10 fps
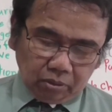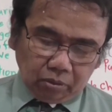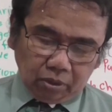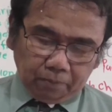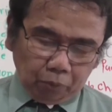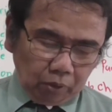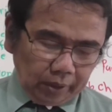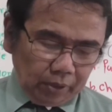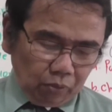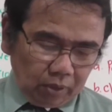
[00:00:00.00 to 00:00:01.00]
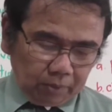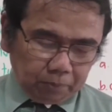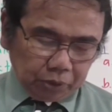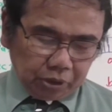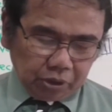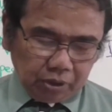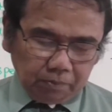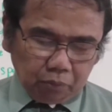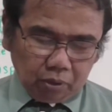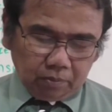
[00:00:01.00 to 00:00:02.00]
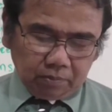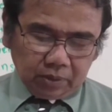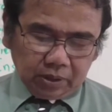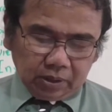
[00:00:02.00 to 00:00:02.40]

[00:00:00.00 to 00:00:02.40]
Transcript: to the pull inward position from